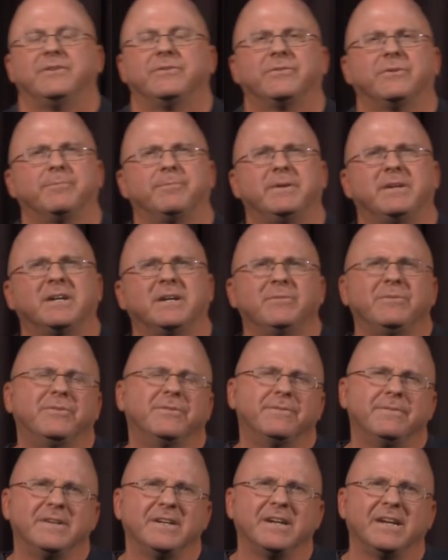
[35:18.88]
So it becomes
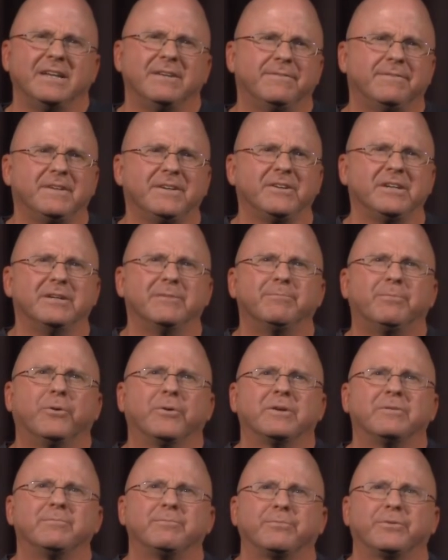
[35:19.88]
a very
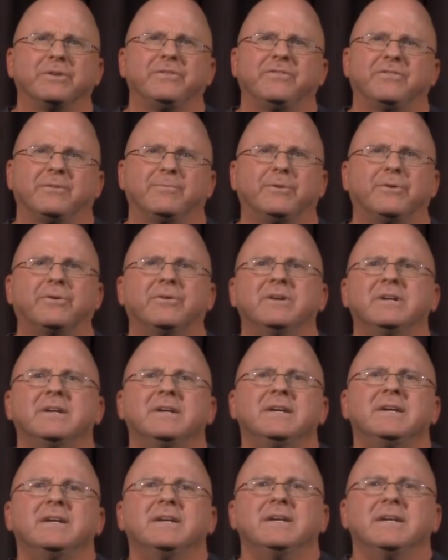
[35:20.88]
important principle
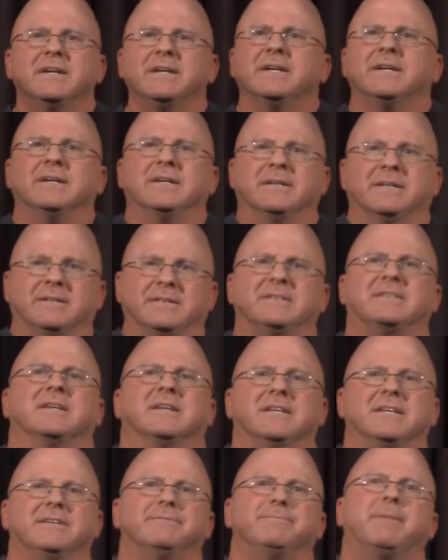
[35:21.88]
to
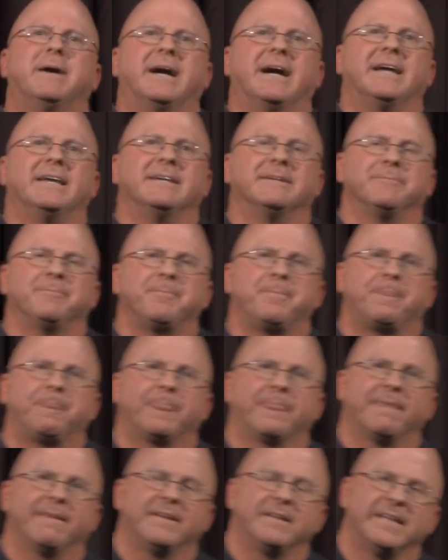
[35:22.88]
live by.
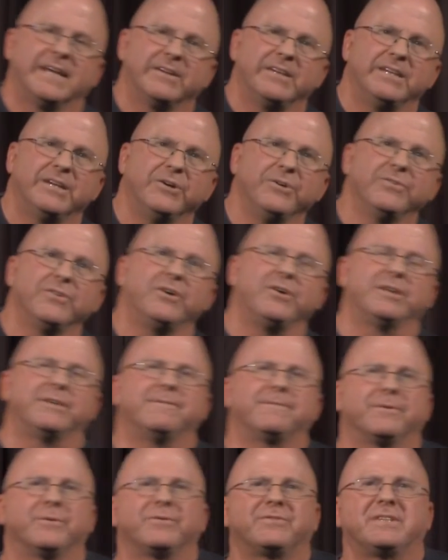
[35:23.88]
Now he goes on in
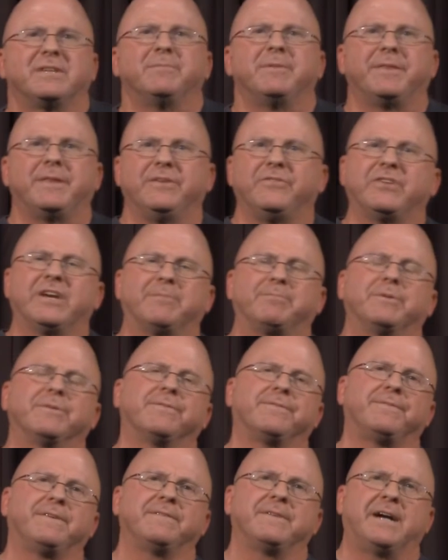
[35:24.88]
1 Timothy chapter
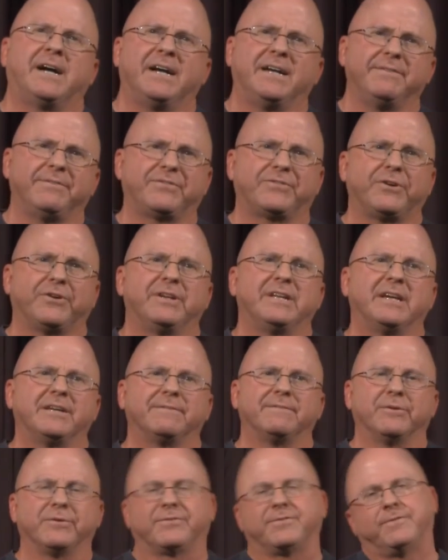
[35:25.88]
5, starting at
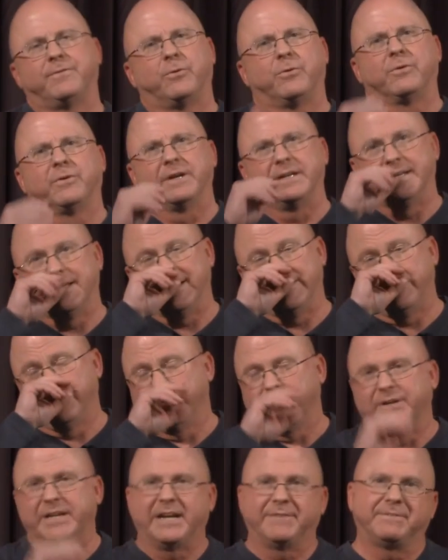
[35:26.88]
verse 4, and we're
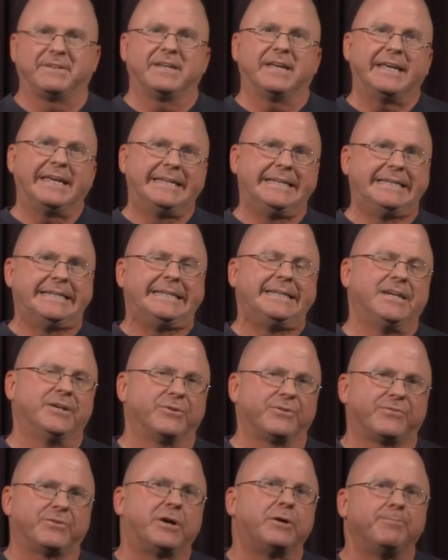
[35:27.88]
going to have to end it
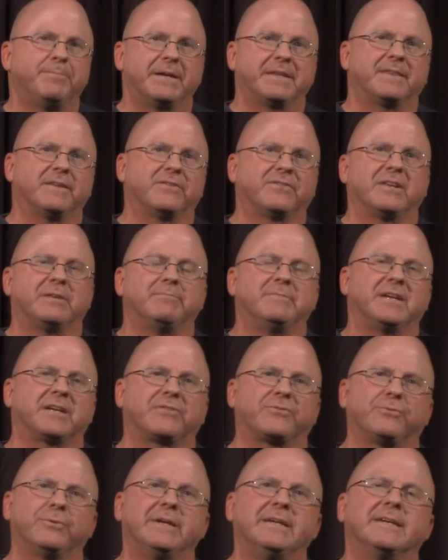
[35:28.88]
here, so I'll pick this up
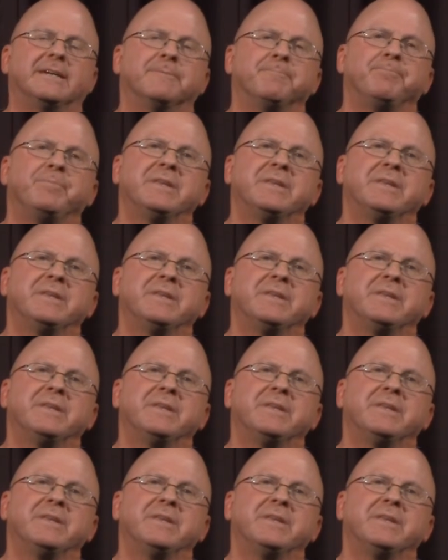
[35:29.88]
next week.